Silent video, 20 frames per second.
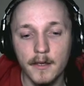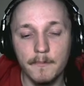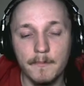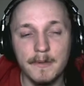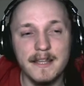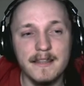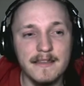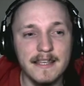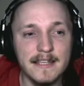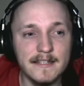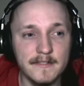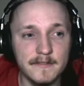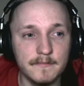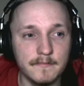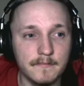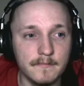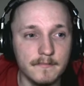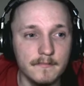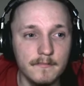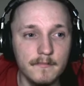But in this,
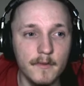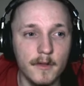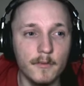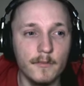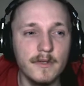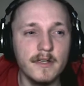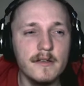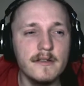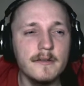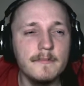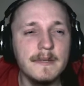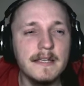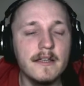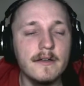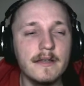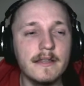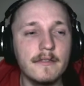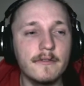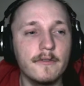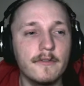we're going to be
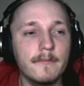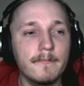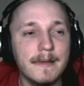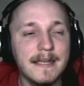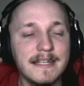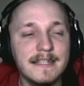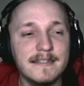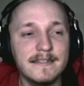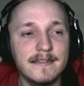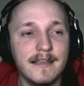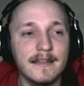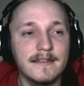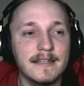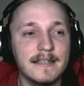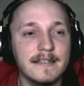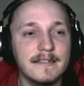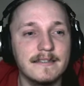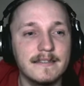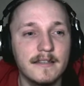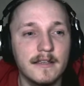going through the main
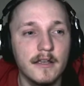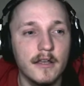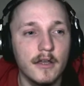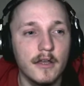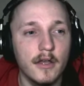settings